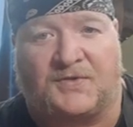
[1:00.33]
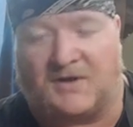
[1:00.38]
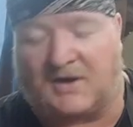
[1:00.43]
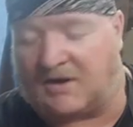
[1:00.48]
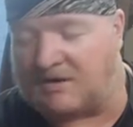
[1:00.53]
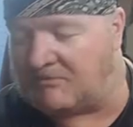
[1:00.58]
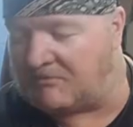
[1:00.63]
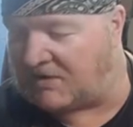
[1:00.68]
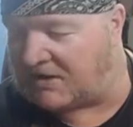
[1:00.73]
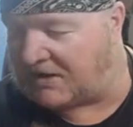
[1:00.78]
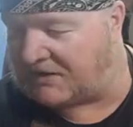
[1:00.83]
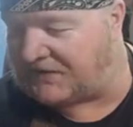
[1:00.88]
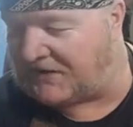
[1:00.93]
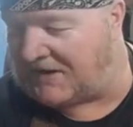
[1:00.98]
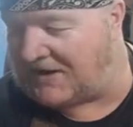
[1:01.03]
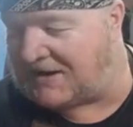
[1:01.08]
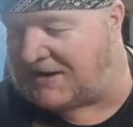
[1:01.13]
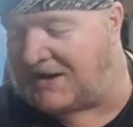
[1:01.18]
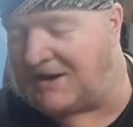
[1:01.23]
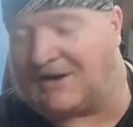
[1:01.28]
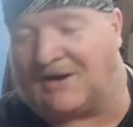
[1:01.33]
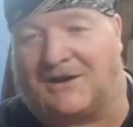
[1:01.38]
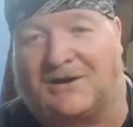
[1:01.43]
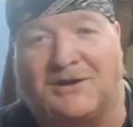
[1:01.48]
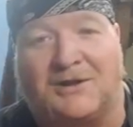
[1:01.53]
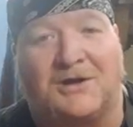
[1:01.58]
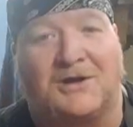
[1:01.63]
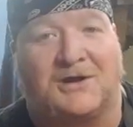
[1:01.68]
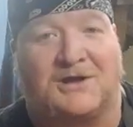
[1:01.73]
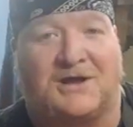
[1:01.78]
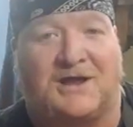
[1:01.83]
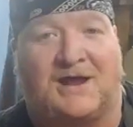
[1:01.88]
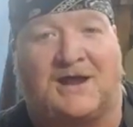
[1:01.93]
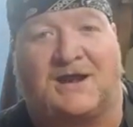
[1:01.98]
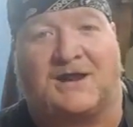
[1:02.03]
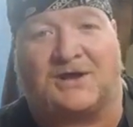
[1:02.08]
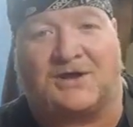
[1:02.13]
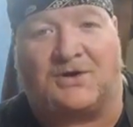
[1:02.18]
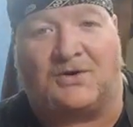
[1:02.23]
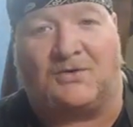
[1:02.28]
thing, but I think it'll look
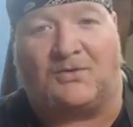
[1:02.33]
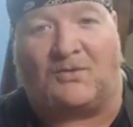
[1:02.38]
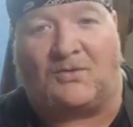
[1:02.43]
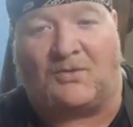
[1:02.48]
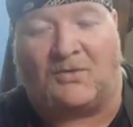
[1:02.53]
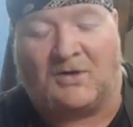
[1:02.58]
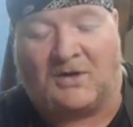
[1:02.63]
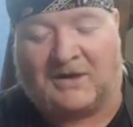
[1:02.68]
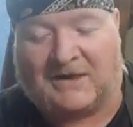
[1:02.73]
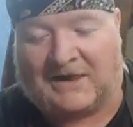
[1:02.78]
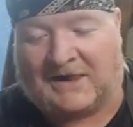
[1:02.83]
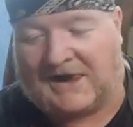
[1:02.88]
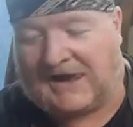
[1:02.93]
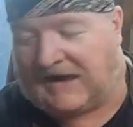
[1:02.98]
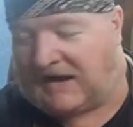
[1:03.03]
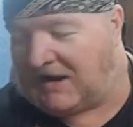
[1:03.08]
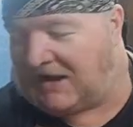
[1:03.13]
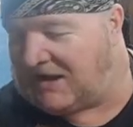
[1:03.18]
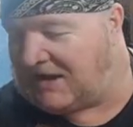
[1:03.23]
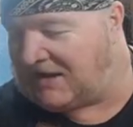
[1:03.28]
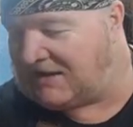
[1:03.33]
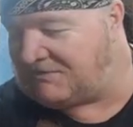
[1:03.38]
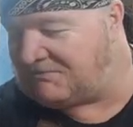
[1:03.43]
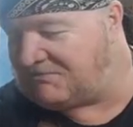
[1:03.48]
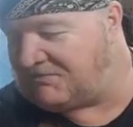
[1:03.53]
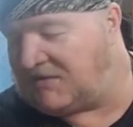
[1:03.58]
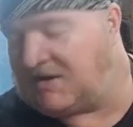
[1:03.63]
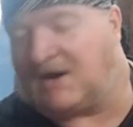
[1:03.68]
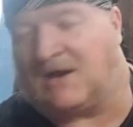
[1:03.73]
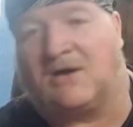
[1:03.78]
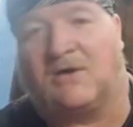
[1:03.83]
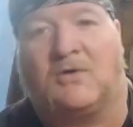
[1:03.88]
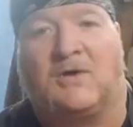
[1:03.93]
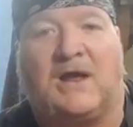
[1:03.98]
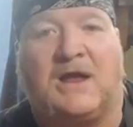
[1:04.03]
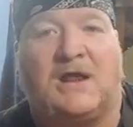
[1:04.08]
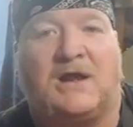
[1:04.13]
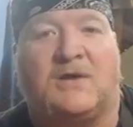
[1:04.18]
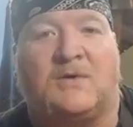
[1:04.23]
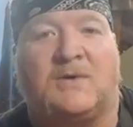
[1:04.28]
kind of cool. And, you know,
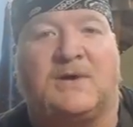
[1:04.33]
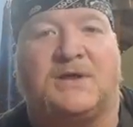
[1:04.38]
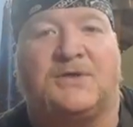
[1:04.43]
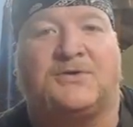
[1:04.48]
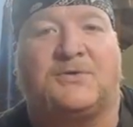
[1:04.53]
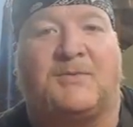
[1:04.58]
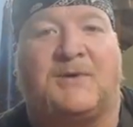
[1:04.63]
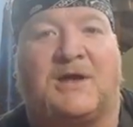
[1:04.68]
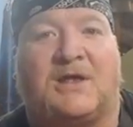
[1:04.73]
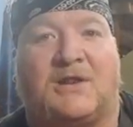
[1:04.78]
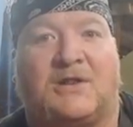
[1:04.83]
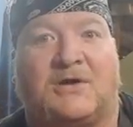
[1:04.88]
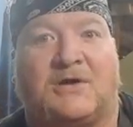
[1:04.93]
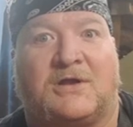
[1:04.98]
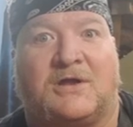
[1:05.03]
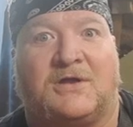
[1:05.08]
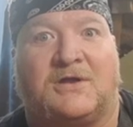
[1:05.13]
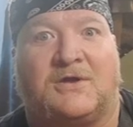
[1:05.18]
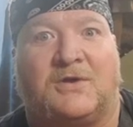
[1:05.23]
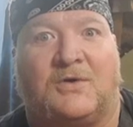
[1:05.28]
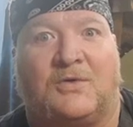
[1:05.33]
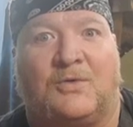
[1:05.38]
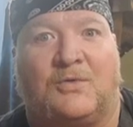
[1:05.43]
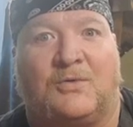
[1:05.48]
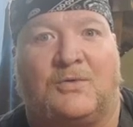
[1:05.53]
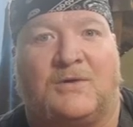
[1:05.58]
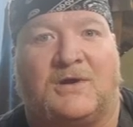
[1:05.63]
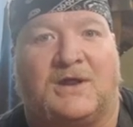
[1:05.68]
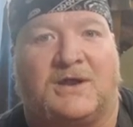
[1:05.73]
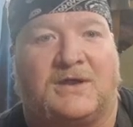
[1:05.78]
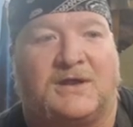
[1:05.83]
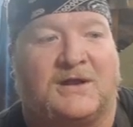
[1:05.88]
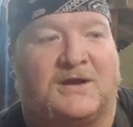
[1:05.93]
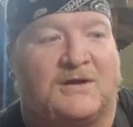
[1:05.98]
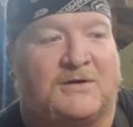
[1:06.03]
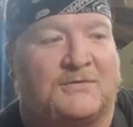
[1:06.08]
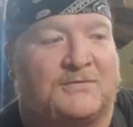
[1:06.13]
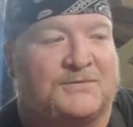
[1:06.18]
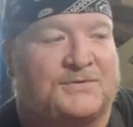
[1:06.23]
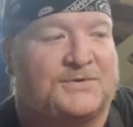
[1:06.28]
Halloween's about looking cool, and, you
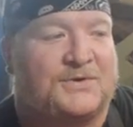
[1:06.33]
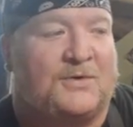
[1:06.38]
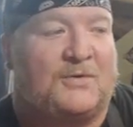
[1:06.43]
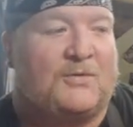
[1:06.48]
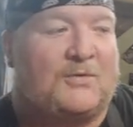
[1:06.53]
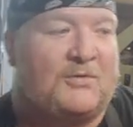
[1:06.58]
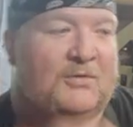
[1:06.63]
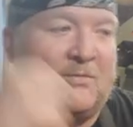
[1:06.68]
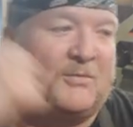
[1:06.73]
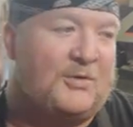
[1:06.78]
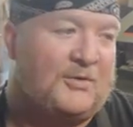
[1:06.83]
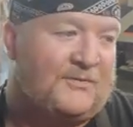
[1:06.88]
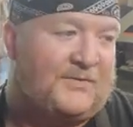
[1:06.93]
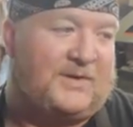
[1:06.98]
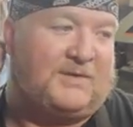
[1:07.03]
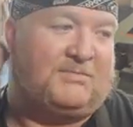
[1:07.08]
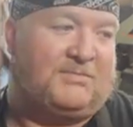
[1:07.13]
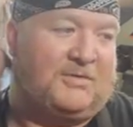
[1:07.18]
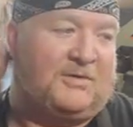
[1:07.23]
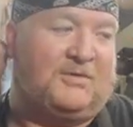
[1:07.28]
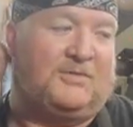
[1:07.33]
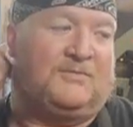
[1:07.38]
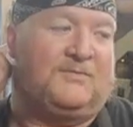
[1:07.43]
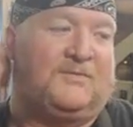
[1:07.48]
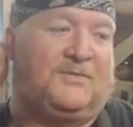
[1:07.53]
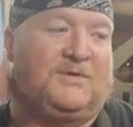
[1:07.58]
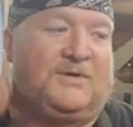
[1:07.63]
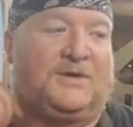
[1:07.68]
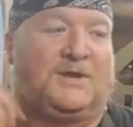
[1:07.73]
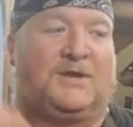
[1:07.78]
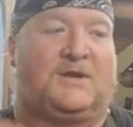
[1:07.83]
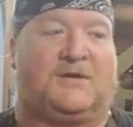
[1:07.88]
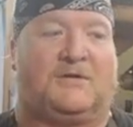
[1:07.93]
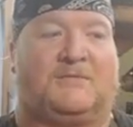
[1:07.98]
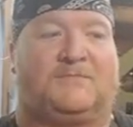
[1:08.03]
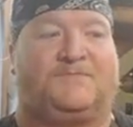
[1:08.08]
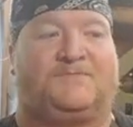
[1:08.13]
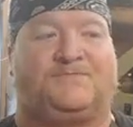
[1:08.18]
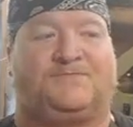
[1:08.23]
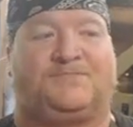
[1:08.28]
know, horror movie, you
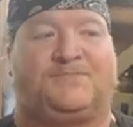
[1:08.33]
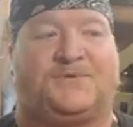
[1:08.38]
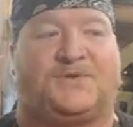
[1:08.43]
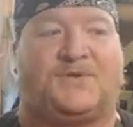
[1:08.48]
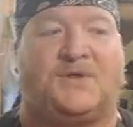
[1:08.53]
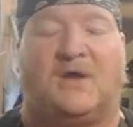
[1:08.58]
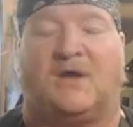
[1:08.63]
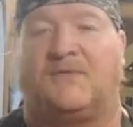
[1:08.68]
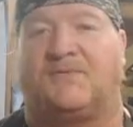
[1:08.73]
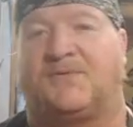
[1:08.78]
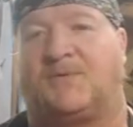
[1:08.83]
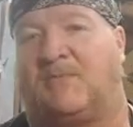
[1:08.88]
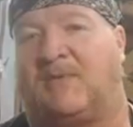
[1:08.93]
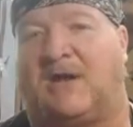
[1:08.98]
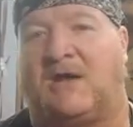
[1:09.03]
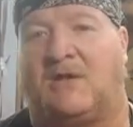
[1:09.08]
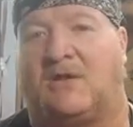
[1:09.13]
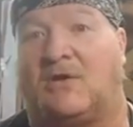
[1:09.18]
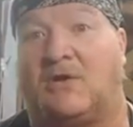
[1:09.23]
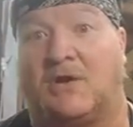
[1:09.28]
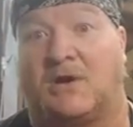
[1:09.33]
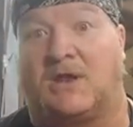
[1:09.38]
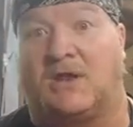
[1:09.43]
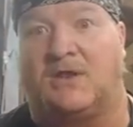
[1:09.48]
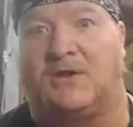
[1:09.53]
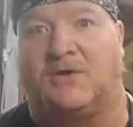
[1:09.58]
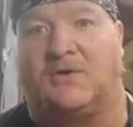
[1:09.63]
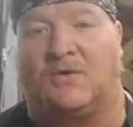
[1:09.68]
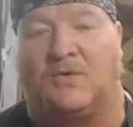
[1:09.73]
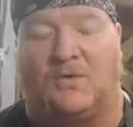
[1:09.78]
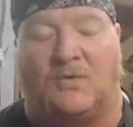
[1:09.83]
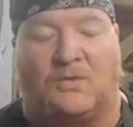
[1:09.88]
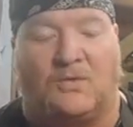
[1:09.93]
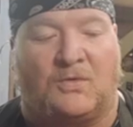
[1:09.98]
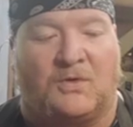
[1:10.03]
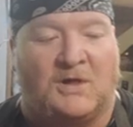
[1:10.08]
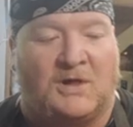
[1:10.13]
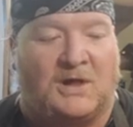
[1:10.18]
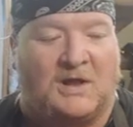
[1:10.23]
know, stuff's about looking cool